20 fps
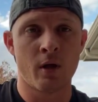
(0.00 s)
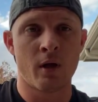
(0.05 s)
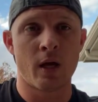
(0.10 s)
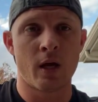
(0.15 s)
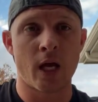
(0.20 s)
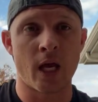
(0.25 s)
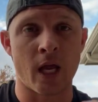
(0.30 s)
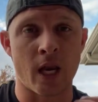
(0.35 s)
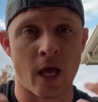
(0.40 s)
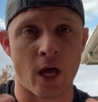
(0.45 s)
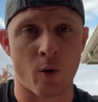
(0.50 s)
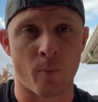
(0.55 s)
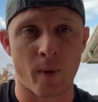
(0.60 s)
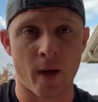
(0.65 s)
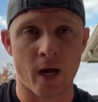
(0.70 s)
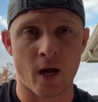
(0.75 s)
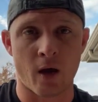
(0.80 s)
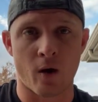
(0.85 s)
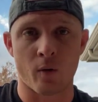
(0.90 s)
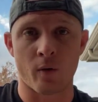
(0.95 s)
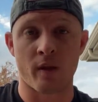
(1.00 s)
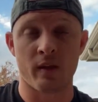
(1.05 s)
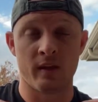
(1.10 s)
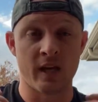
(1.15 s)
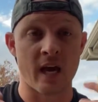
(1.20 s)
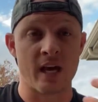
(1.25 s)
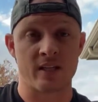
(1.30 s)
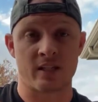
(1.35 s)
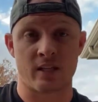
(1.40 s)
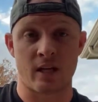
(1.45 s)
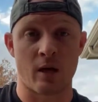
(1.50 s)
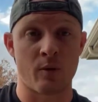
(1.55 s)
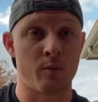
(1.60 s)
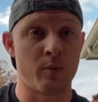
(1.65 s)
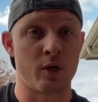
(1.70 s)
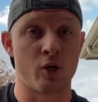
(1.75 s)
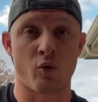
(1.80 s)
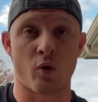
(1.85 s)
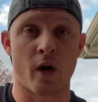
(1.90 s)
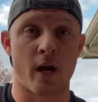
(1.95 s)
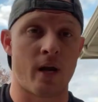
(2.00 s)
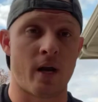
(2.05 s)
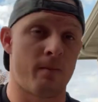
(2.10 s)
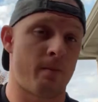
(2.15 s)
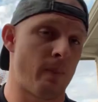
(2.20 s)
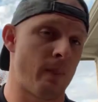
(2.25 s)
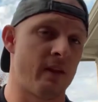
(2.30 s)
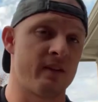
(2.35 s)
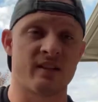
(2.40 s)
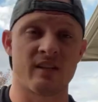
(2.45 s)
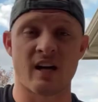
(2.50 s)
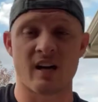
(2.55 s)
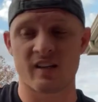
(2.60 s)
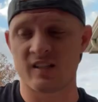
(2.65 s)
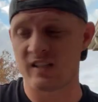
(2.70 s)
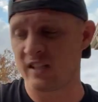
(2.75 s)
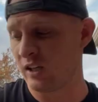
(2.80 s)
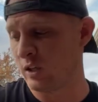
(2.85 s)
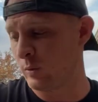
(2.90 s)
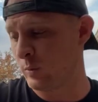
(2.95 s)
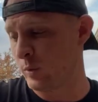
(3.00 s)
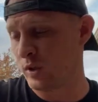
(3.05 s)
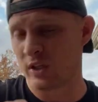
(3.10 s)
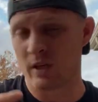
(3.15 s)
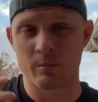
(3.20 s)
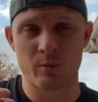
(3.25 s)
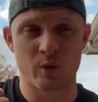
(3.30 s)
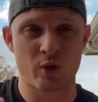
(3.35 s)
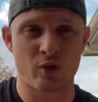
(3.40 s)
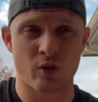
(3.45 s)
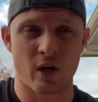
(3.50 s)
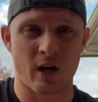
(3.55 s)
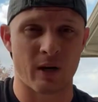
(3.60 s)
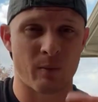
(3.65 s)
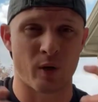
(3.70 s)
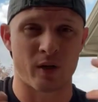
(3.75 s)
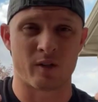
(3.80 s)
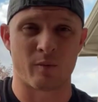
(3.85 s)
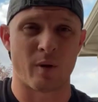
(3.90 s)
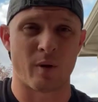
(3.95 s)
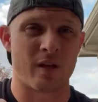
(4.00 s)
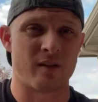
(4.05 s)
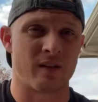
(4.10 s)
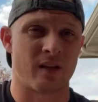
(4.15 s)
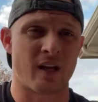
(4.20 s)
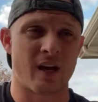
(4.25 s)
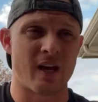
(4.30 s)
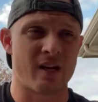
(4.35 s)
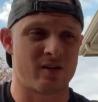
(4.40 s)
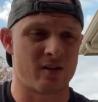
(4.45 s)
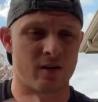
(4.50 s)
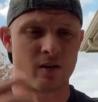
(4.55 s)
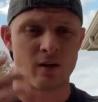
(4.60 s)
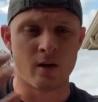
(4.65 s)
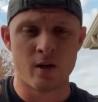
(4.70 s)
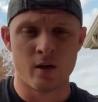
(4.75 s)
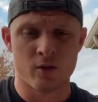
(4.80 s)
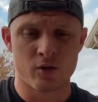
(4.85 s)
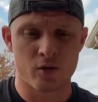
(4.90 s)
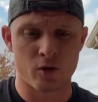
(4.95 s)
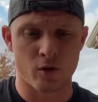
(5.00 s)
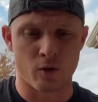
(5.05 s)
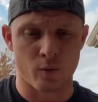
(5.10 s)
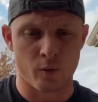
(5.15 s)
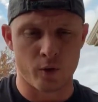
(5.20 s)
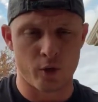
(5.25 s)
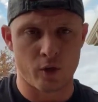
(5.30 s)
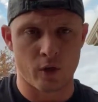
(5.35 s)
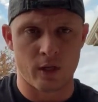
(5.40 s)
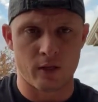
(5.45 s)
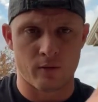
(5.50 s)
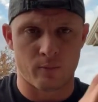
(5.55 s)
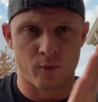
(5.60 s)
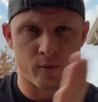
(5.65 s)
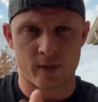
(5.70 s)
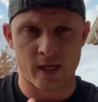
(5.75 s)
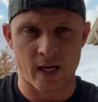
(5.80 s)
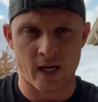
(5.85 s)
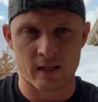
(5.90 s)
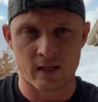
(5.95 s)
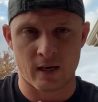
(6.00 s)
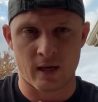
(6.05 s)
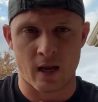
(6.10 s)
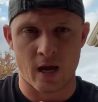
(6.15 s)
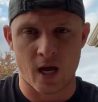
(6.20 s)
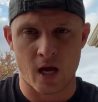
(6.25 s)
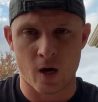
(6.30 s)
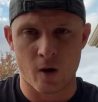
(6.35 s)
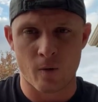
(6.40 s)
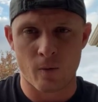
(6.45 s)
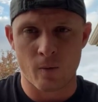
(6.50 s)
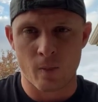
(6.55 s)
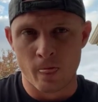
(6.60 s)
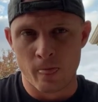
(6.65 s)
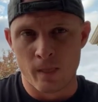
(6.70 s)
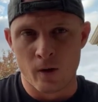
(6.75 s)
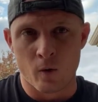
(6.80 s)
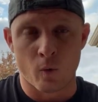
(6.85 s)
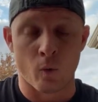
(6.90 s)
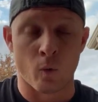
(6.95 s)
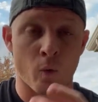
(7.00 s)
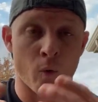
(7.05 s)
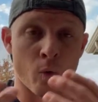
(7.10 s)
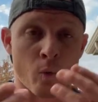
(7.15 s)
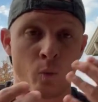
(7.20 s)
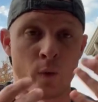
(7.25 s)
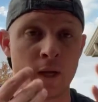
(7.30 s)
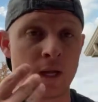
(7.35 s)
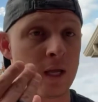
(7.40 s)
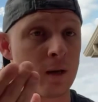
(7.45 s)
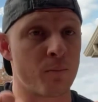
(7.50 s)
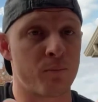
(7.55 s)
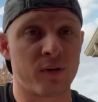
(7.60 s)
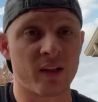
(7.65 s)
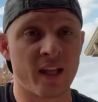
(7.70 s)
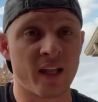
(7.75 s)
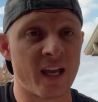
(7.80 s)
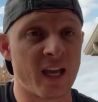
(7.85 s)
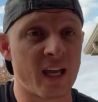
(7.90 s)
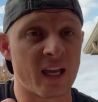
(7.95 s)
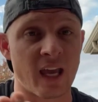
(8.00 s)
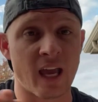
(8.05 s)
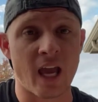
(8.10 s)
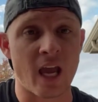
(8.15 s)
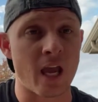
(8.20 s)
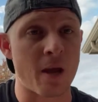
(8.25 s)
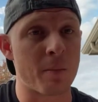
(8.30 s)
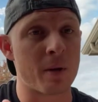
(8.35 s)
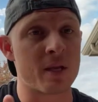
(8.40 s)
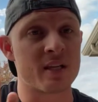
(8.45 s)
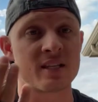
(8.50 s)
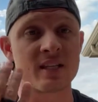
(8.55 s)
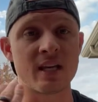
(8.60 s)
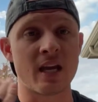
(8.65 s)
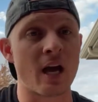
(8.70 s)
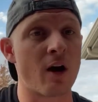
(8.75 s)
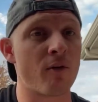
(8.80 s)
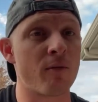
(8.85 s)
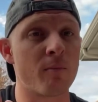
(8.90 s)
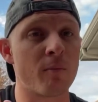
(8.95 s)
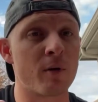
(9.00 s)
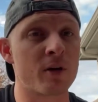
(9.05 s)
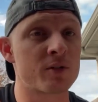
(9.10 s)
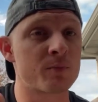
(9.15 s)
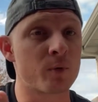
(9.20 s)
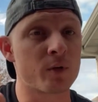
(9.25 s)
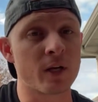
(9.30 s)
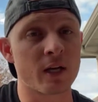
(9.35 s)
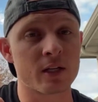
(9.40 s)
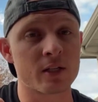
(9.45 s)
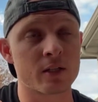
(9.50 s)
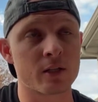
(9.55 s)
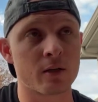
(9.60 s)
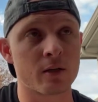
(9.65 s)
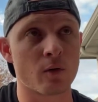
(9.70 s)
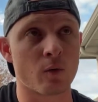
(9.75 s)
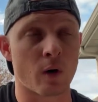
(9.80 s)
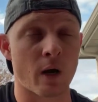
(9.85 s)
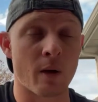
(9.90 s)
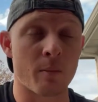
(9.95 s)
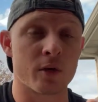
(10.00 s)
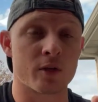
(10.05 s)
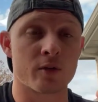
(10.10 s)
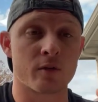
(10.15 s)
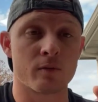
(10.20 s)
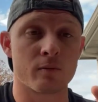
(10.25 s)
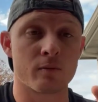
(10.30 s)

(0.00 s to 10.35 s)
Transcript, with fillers: and help out, yes, that would be great. And this is not a sales pitch. I'm just trying to bring some education. So you can either protect it now, or we can play a game and see how much protection or how much,